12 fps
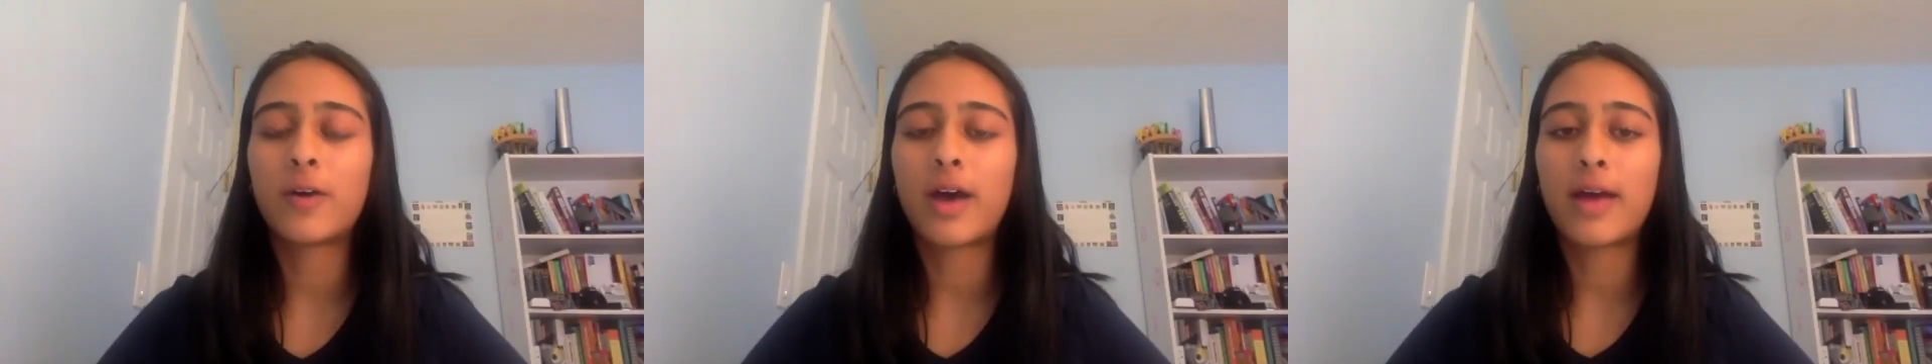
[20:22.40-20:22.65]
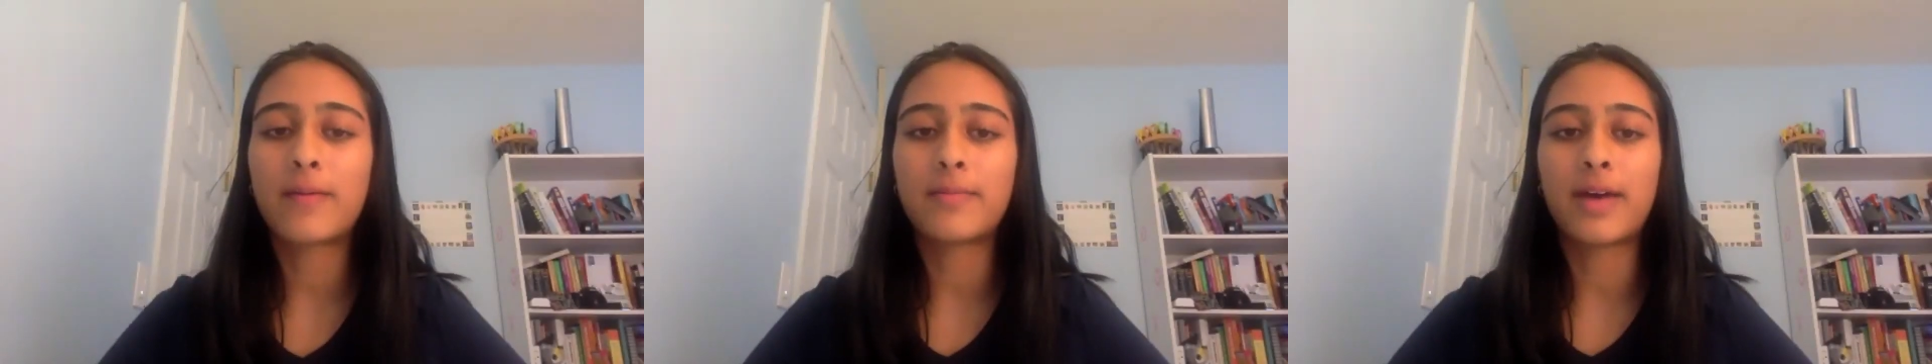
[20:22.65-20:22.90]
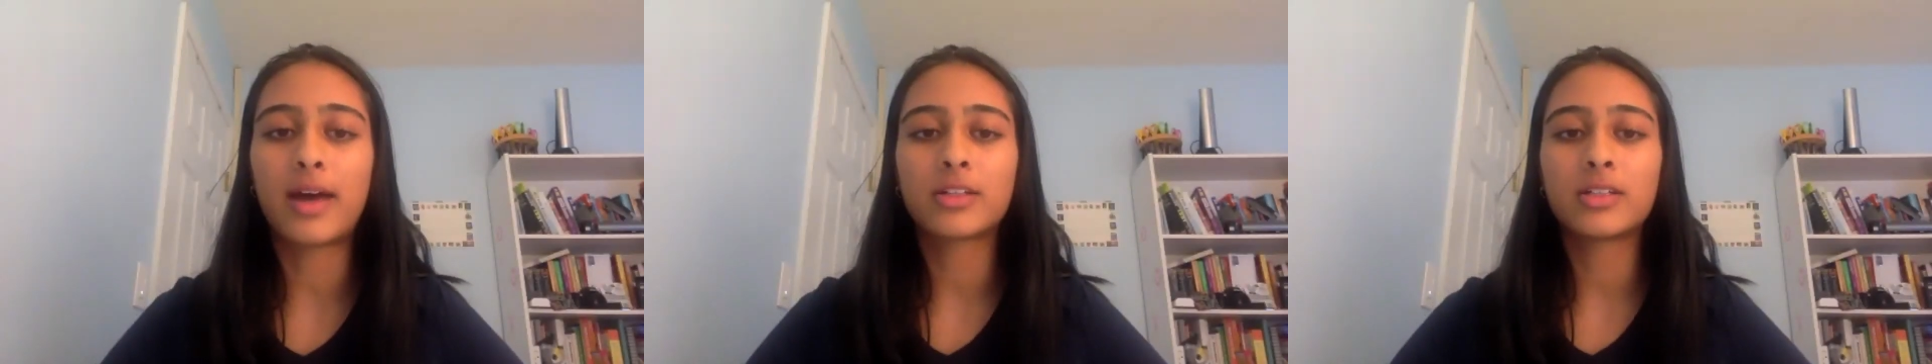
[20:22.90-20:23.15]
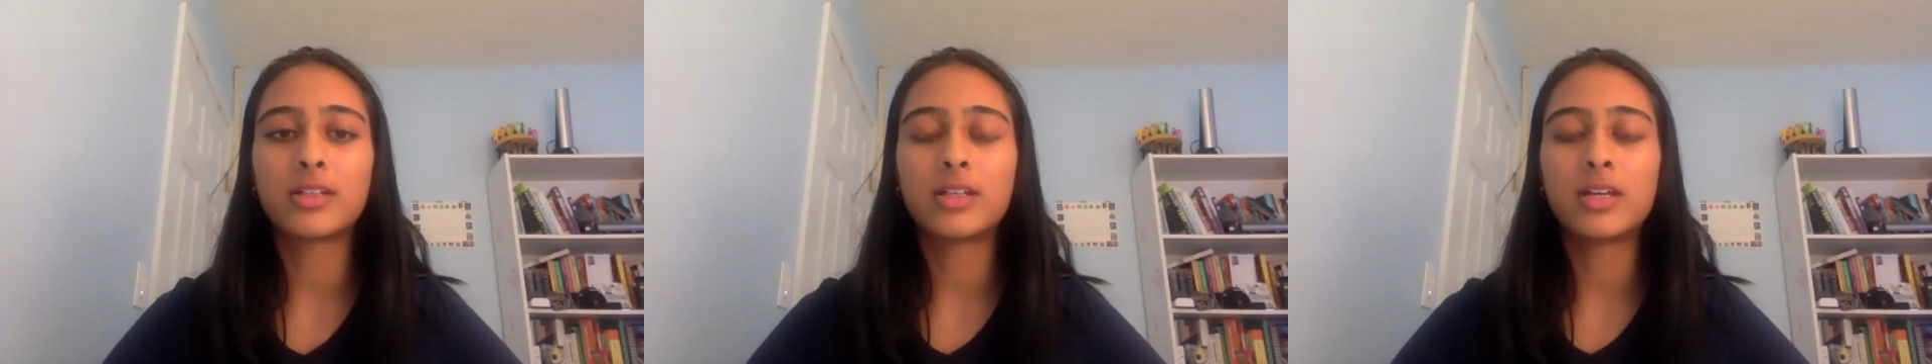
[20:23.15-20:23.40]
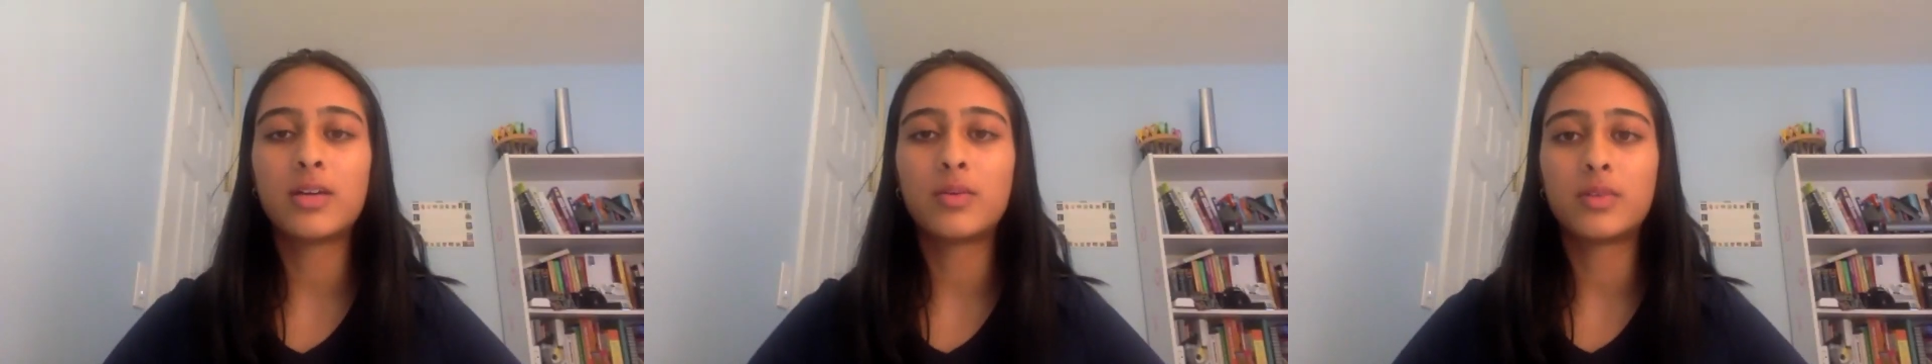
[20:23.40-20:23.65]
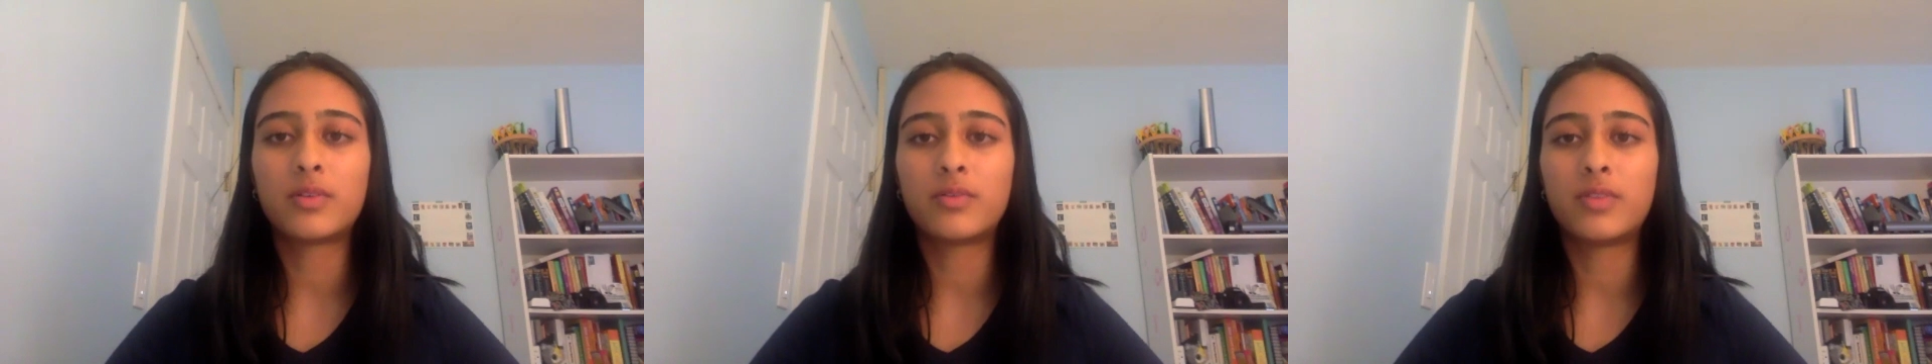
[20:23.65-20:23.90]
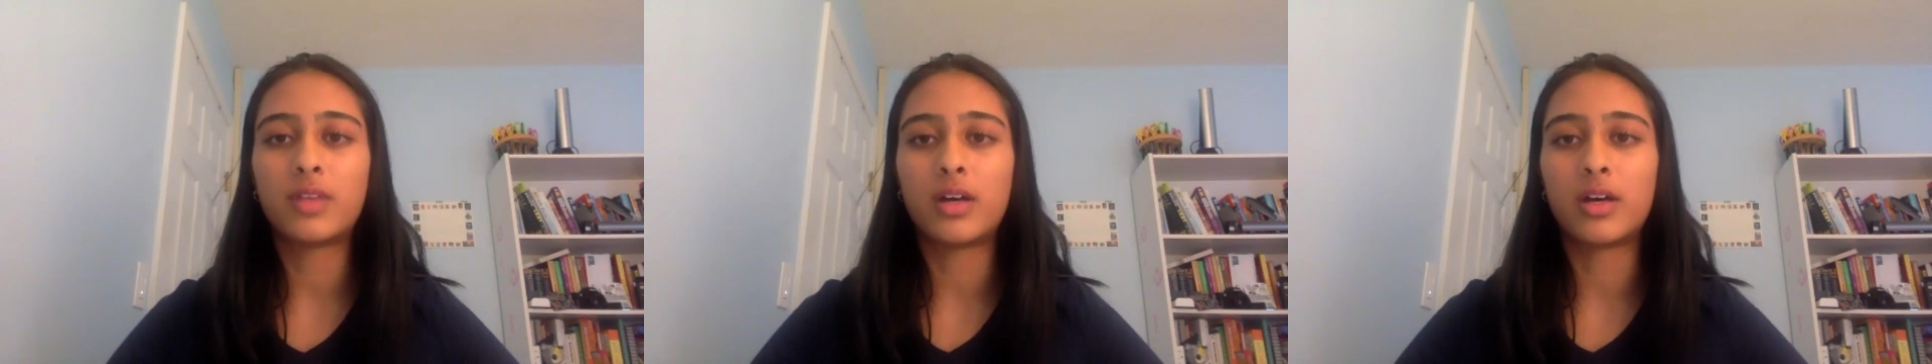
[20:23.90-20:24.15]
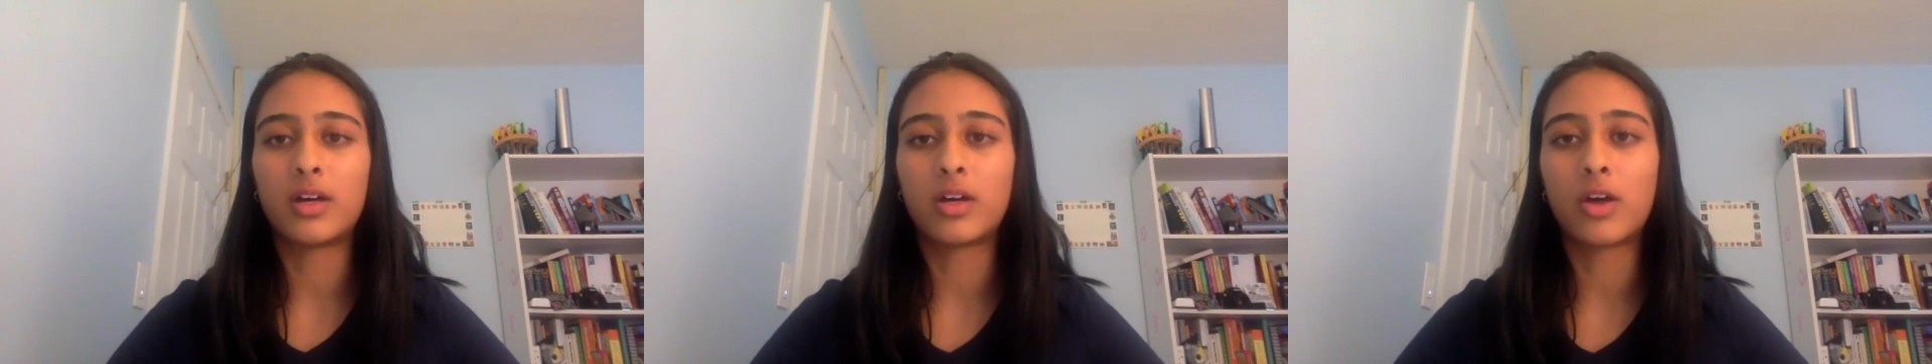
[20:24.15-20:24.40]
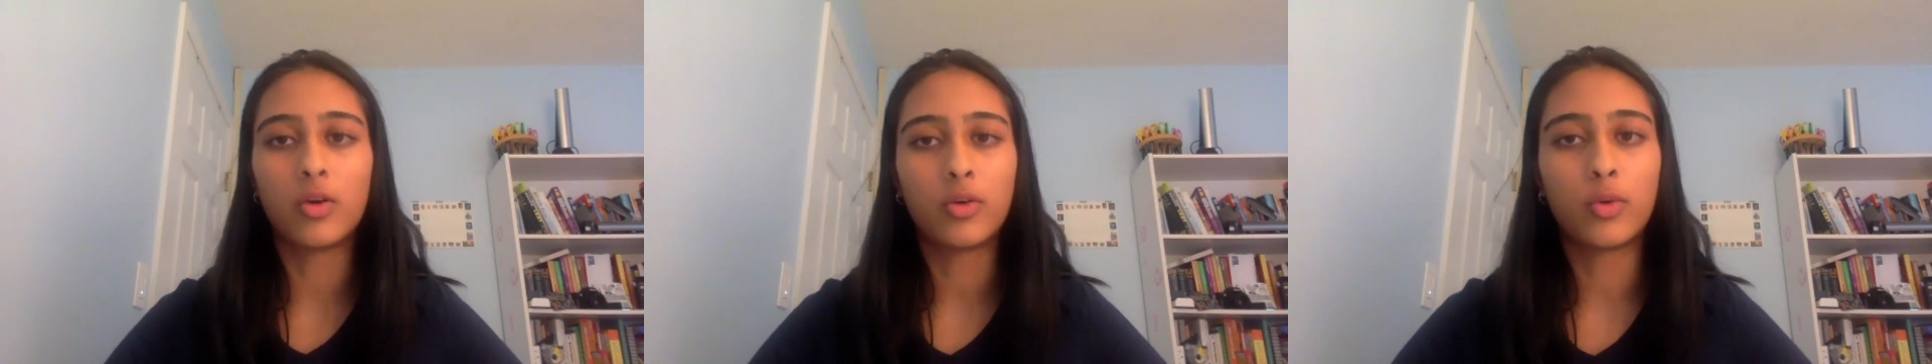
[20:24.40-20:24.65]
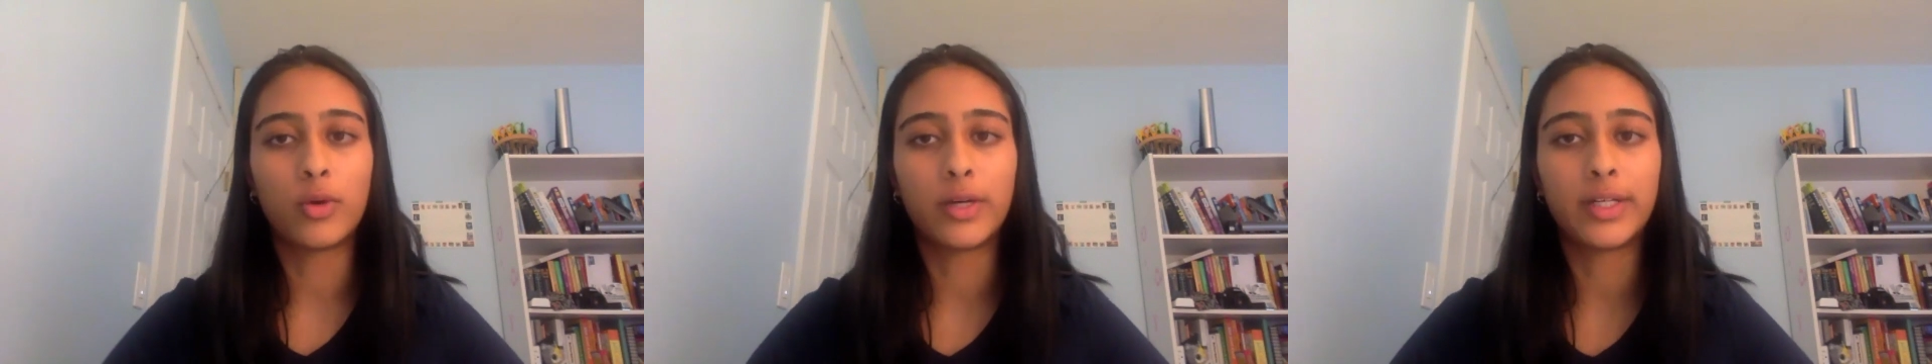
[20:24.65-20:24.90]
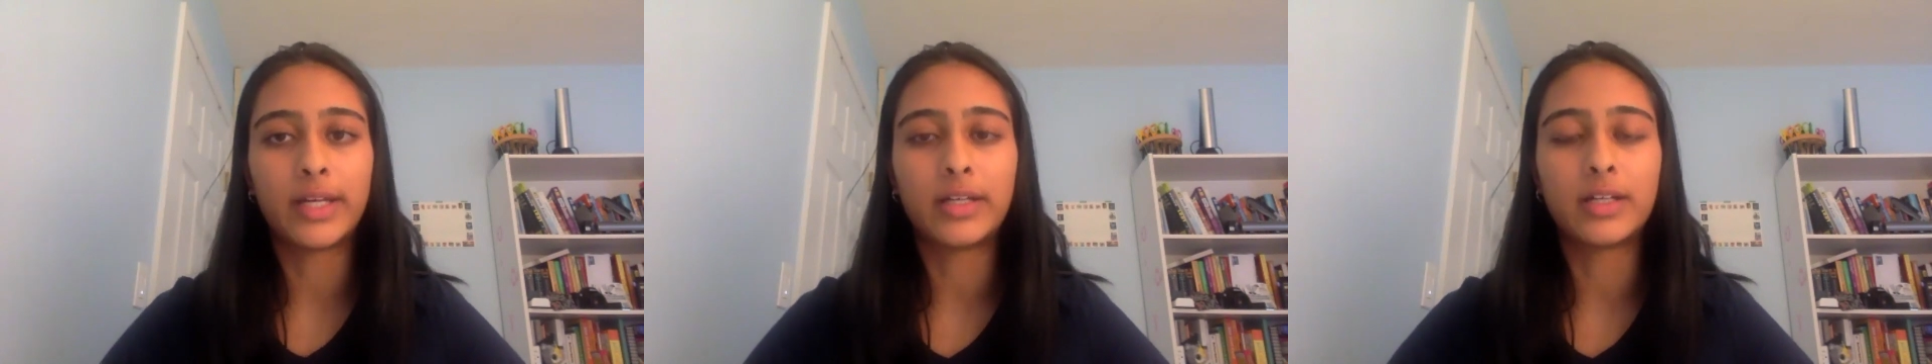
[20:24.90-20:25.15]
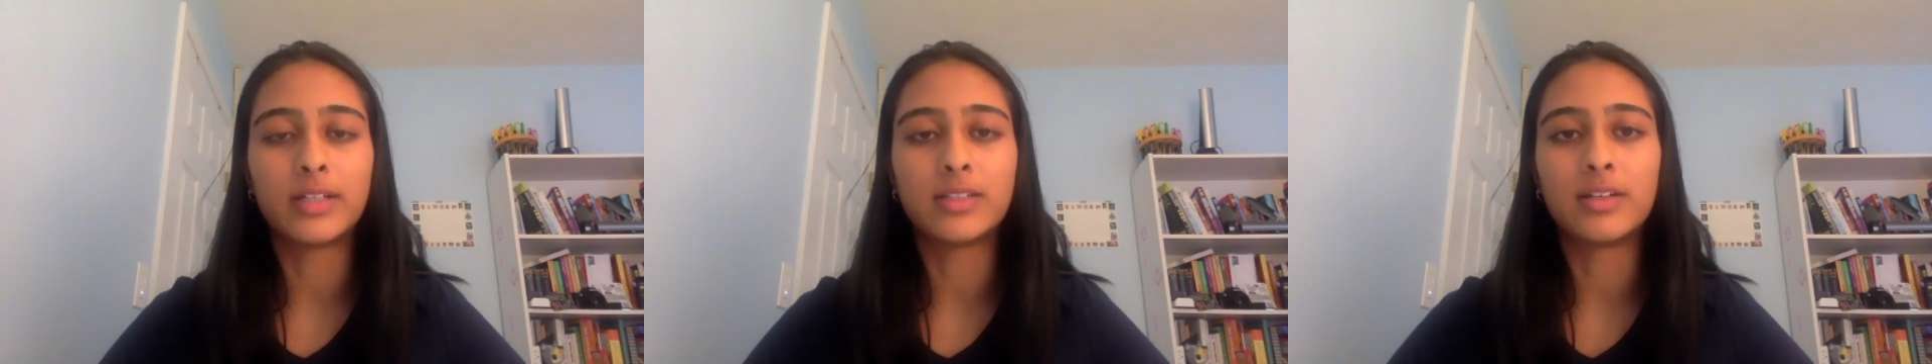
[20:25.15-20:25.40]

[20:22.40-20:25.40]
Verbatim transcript: I'm actually one of the co-coordinators